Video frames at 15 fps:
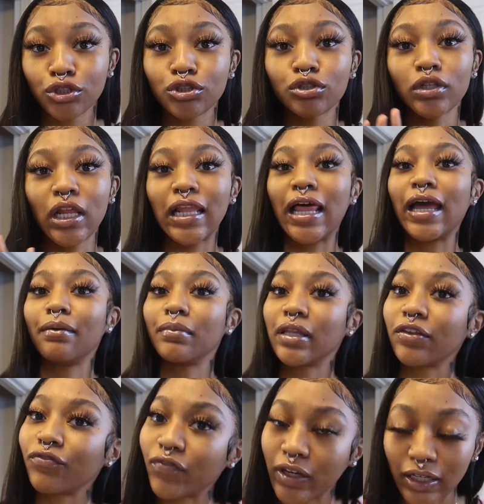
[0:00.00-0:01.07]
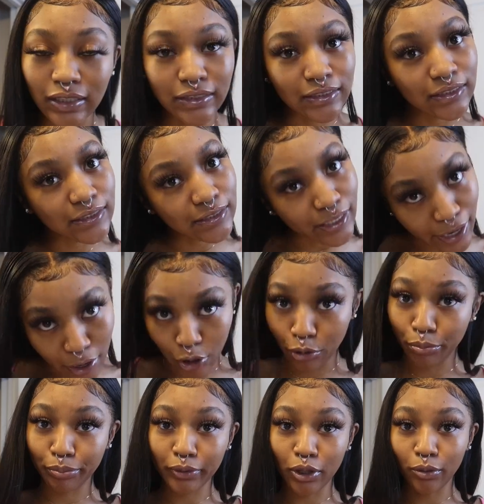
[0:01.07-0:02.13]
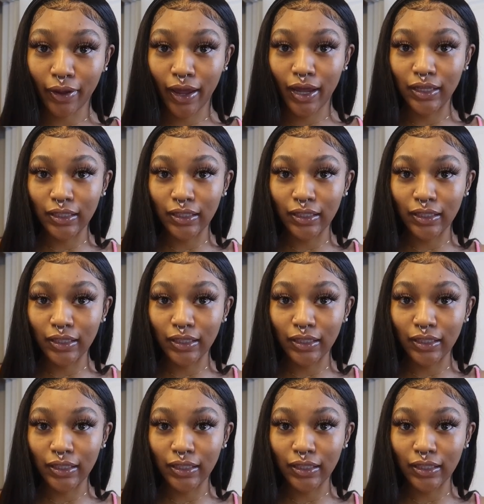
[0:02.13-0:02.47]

to look like a motherfucking scalp, okay?